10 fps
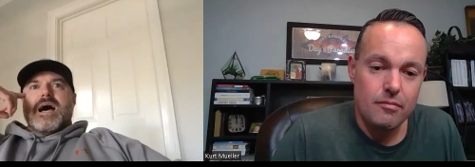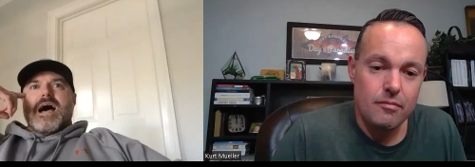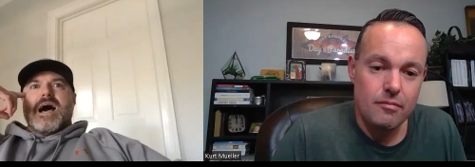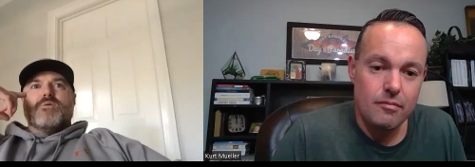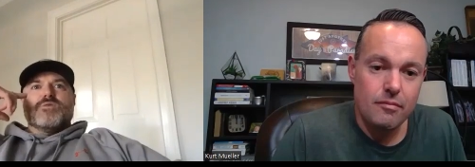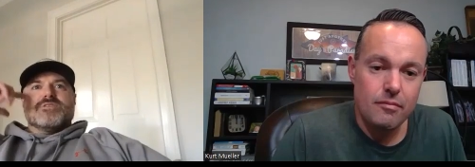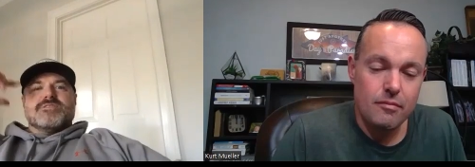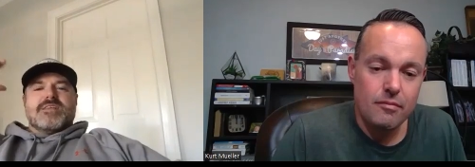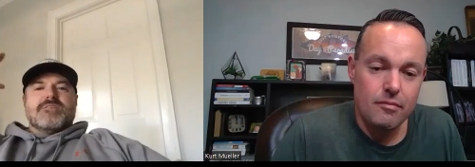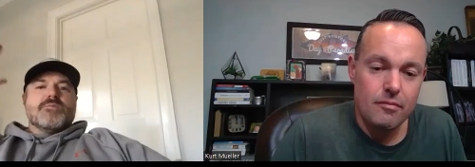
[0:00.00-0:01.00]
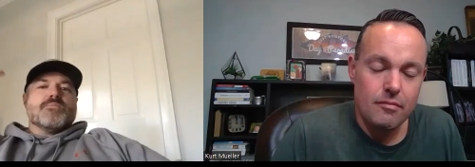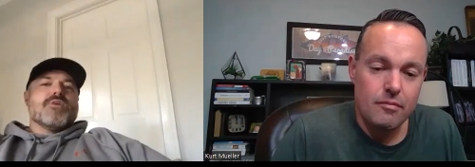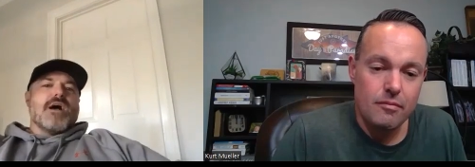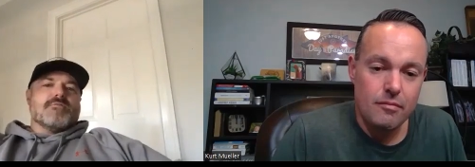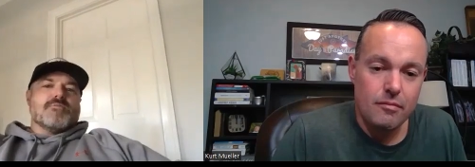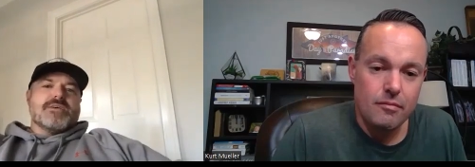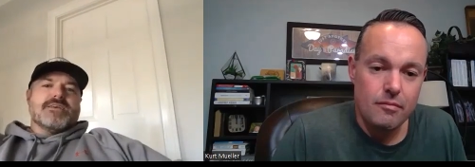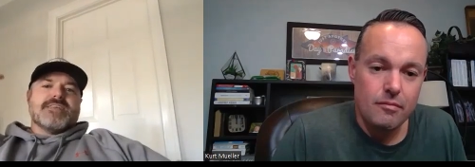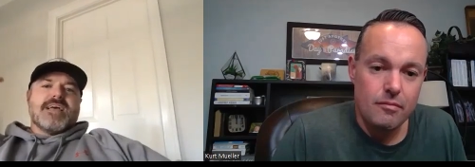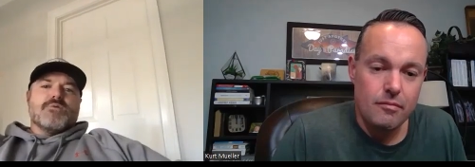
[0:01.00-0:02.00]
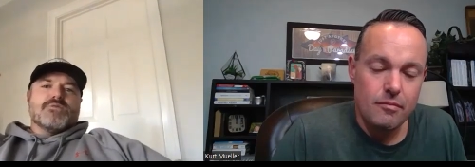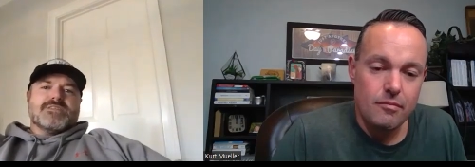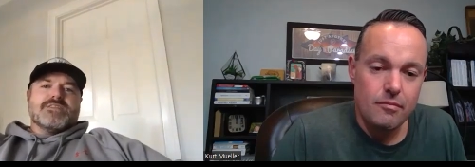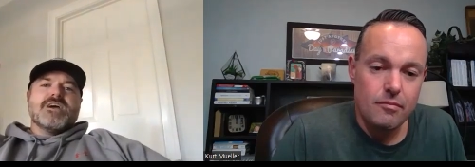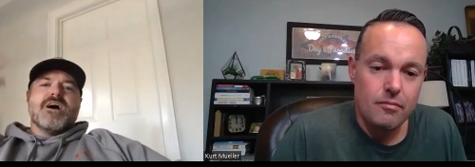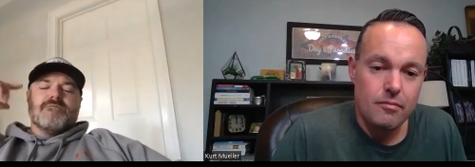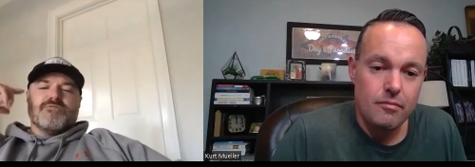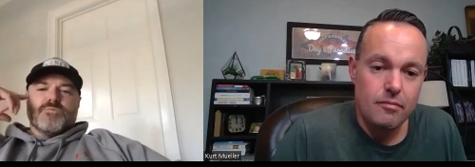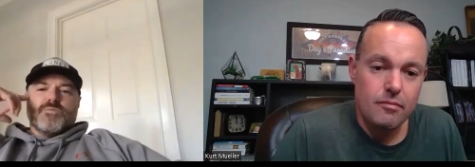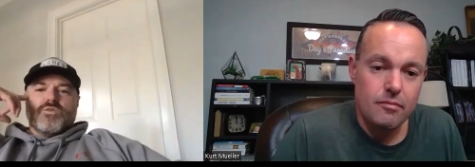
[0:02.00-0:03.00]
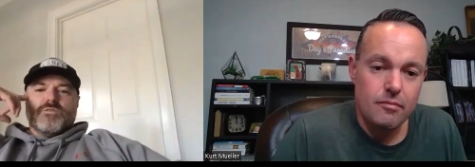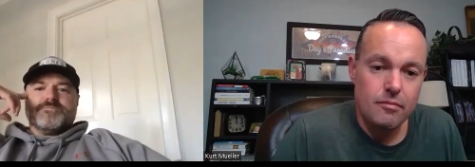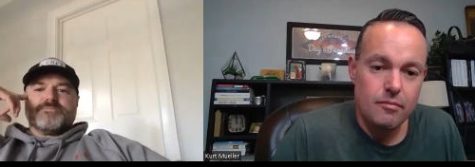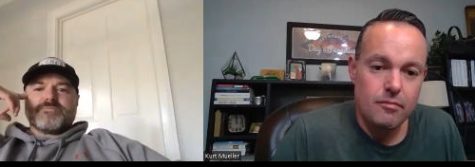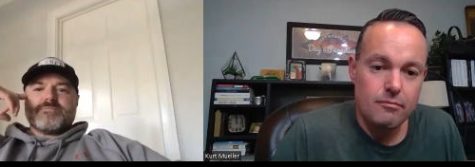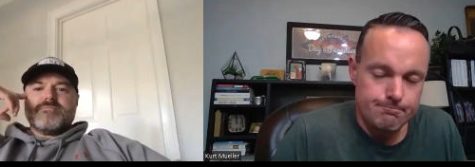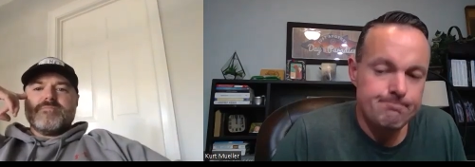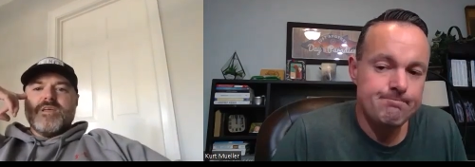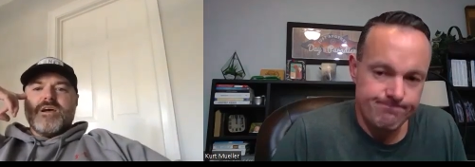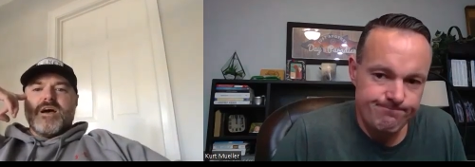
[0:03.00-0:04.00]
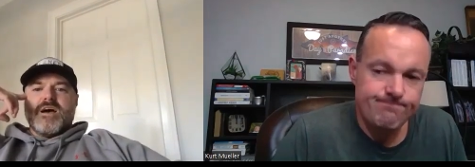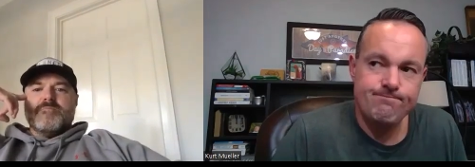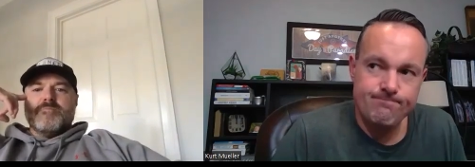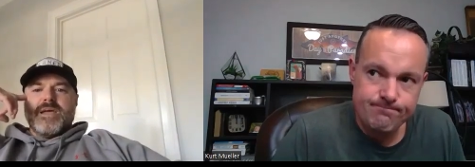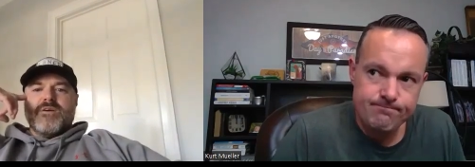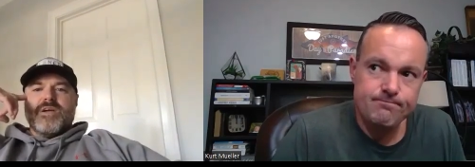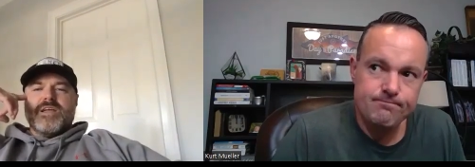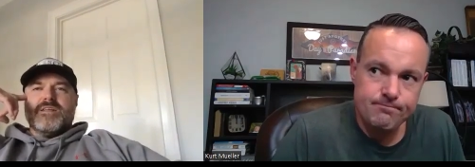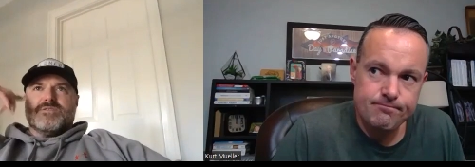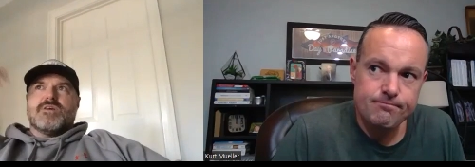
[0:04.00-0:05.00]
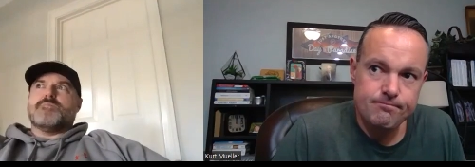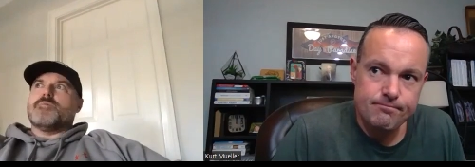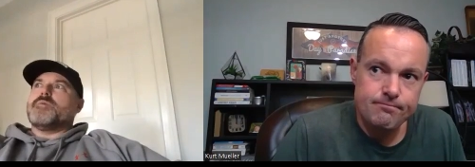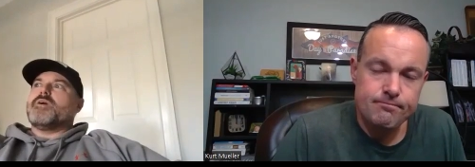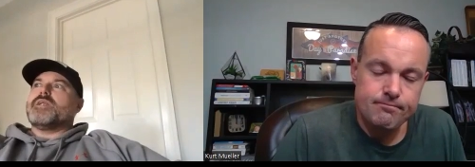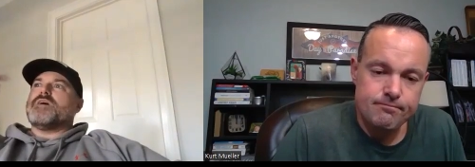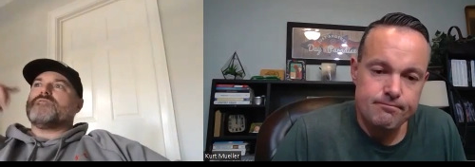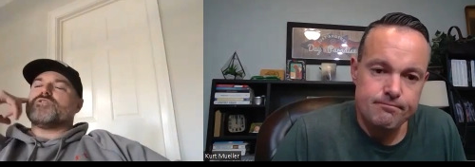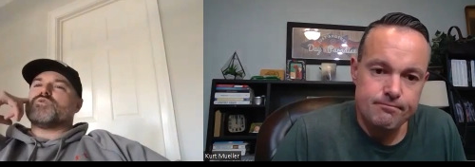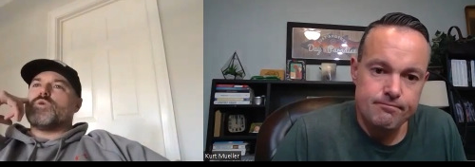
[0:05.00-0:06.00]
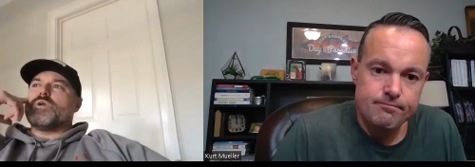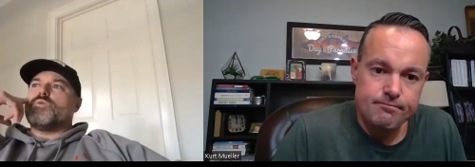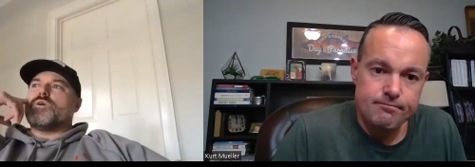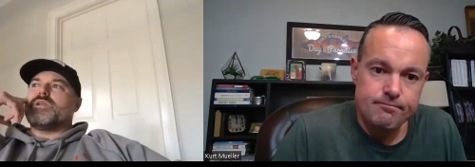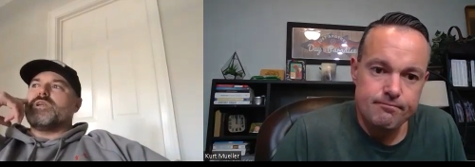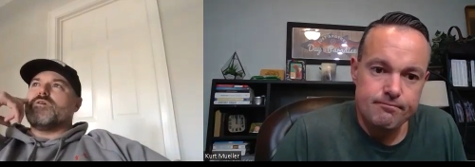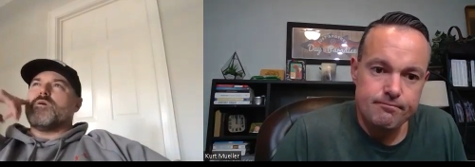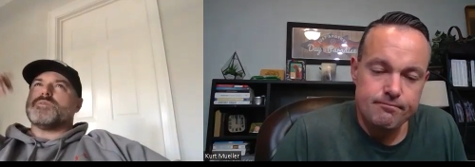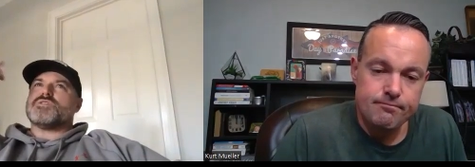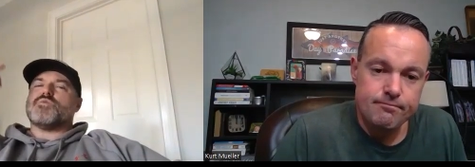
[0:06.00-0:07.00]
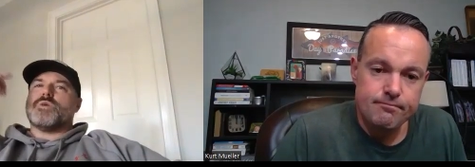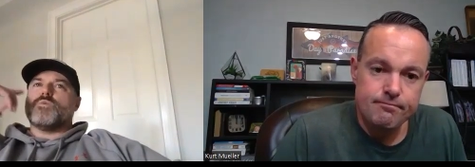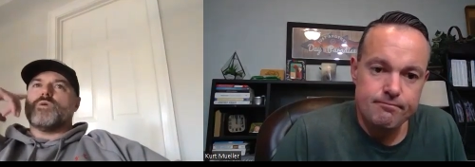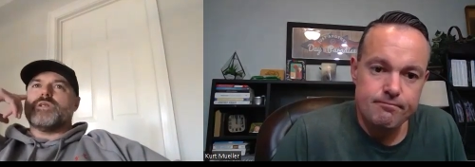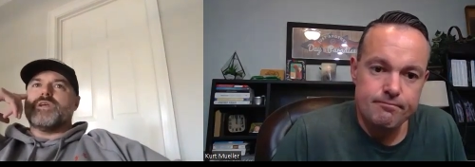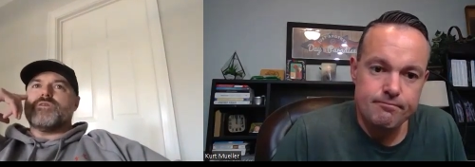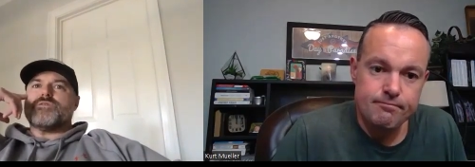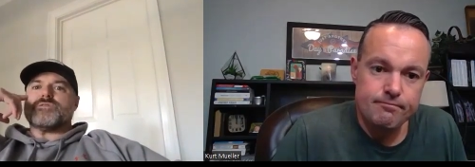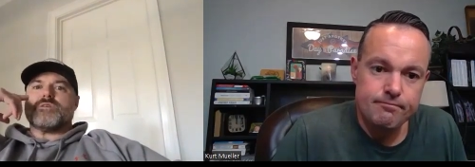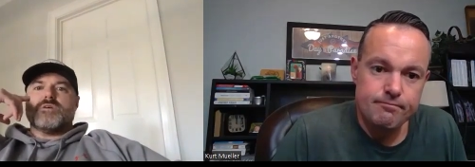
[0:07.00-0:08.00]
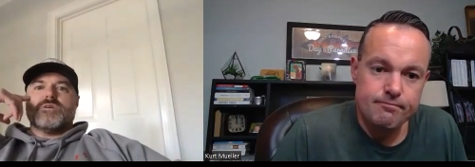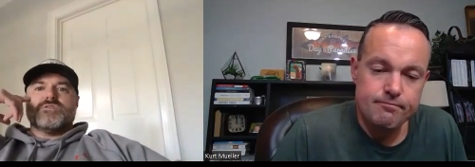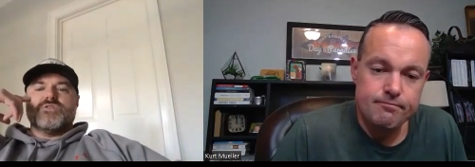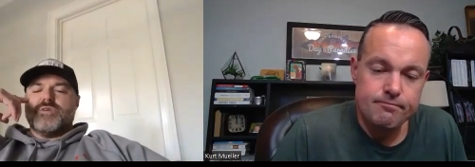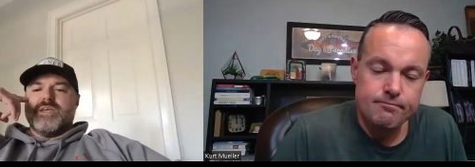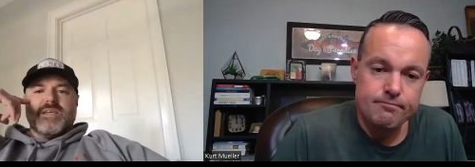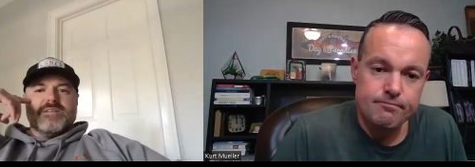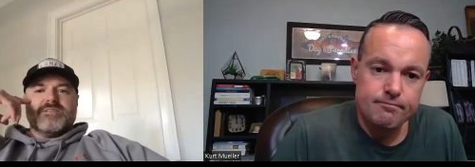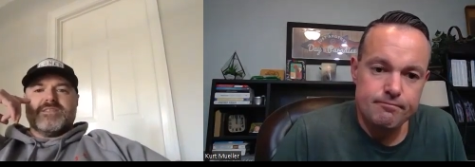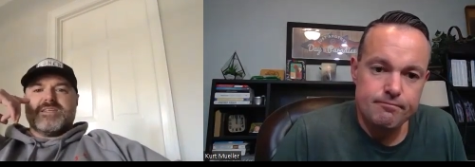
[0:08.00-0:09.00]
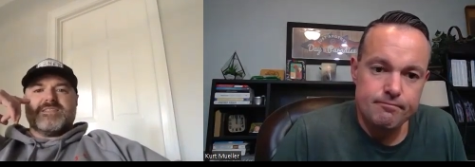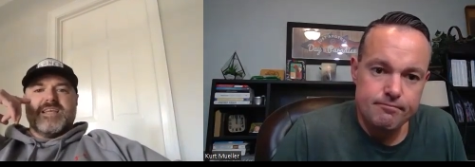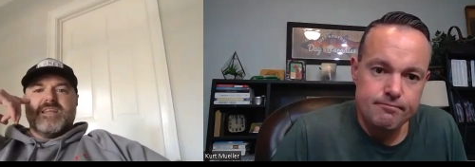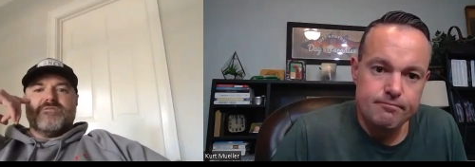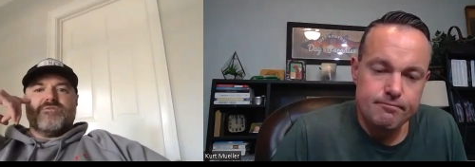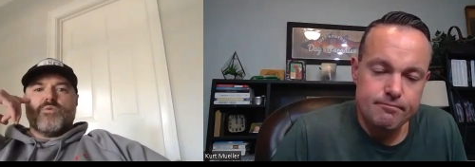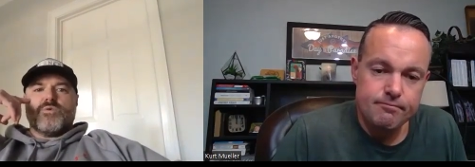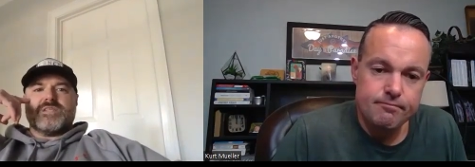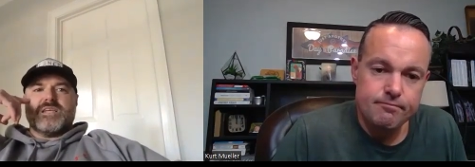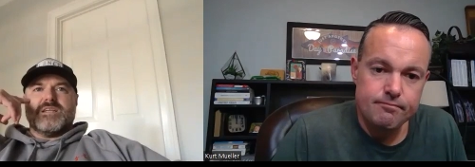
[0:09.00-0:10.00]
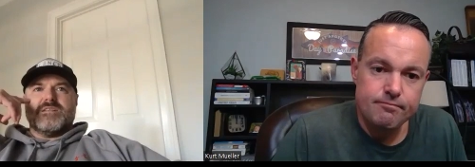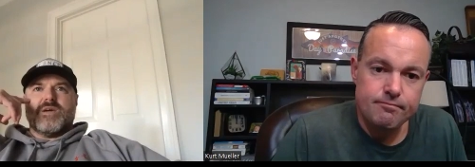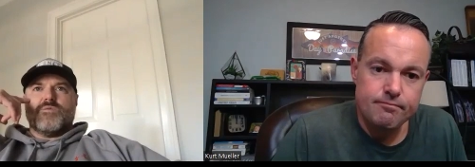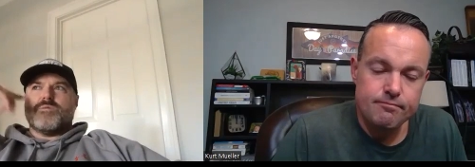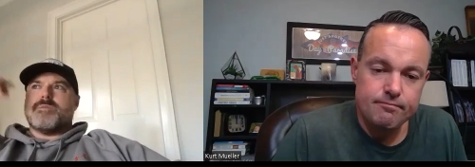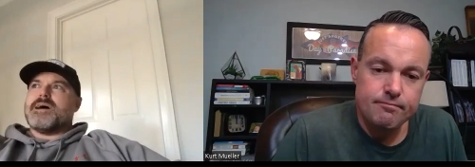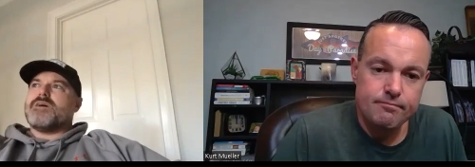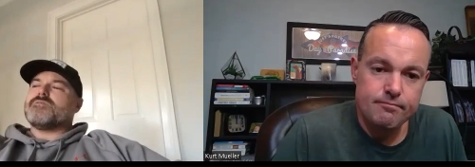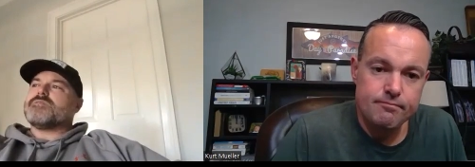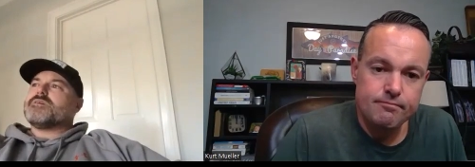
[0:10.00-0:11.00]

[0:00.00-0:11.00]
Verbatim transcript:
Speaker 1: I was, the problem is I was comfortable. Uh, married. So I've been married now for twenty-one years, almost twenty-one years, two kids, sixteen and fourteen. They were about